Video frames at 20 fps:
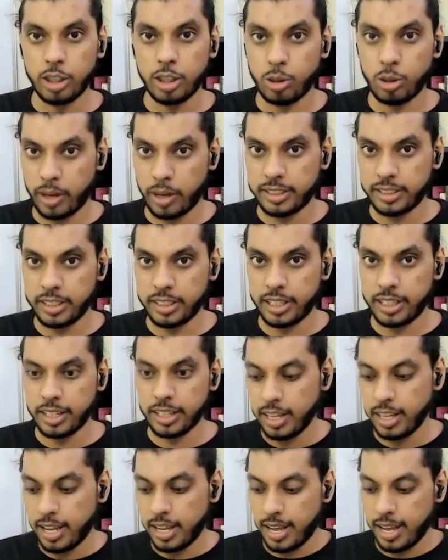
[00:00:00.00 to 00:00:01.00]
twice a
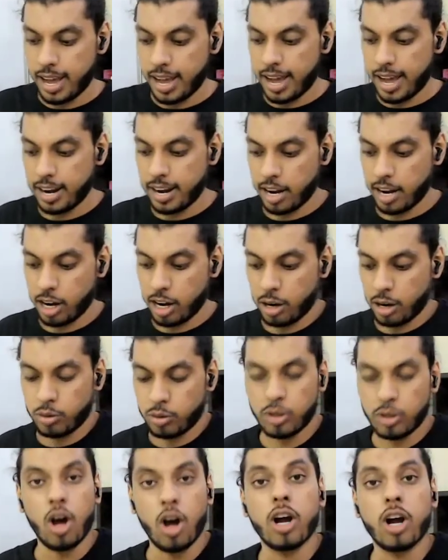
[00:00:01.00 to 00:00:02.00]
day, and
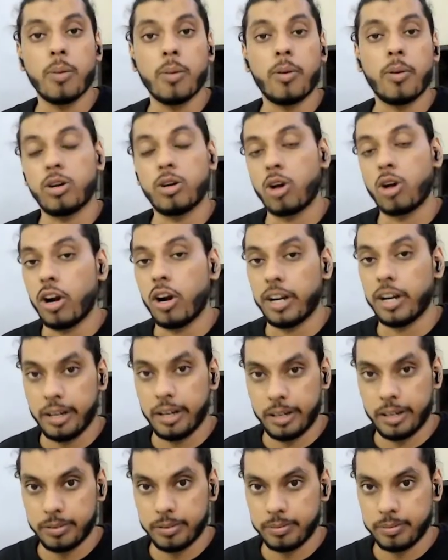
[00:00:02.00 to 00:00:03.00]
now talk about
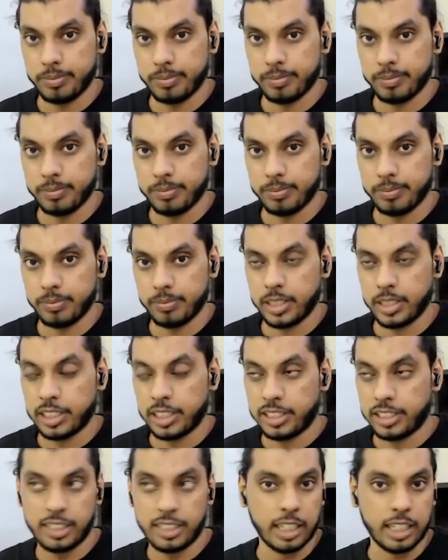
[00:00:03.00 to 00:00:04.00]
content. The
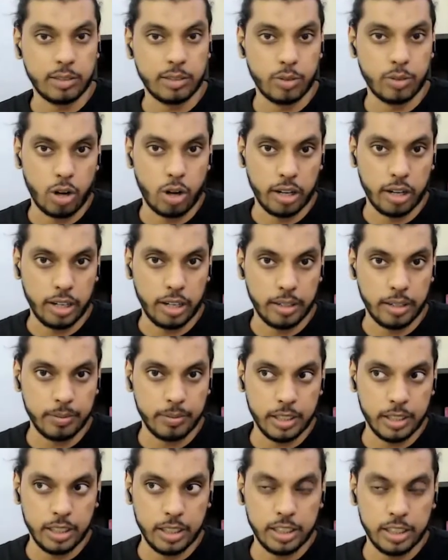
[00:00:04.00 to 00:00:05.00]
C stands for content.
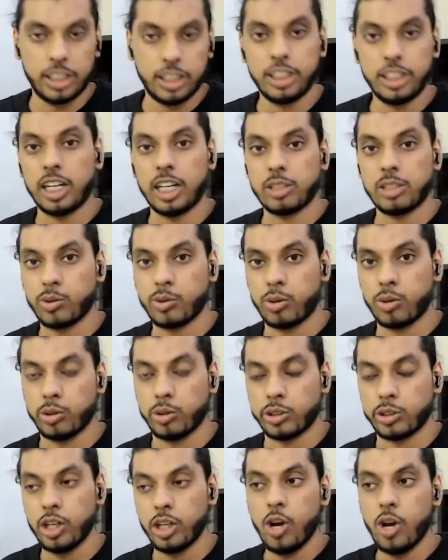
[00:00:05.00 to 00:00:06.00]
C stands for
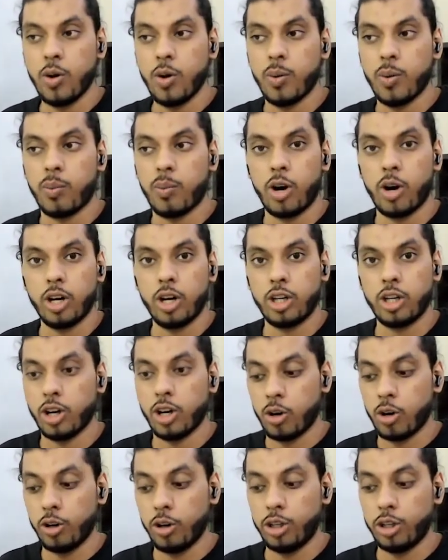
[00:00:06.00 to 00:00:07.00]
course. What
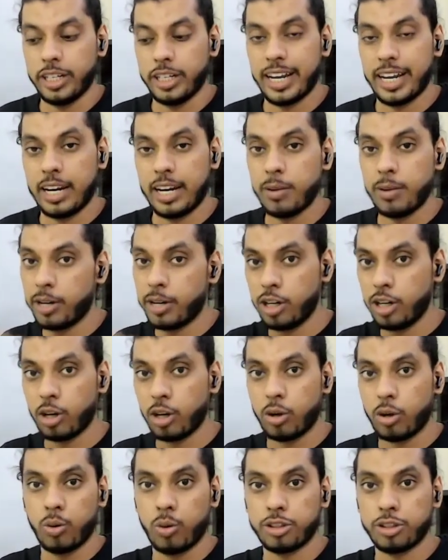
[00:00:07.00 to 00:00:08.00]
you're going to deliver in
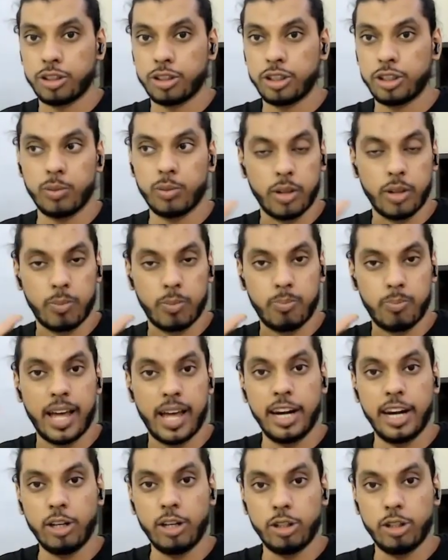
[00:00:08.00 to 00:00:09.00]
your courses, what you're
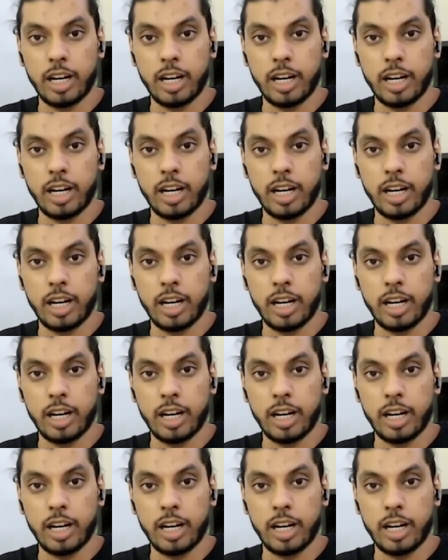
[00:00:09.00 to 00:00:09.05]
planning to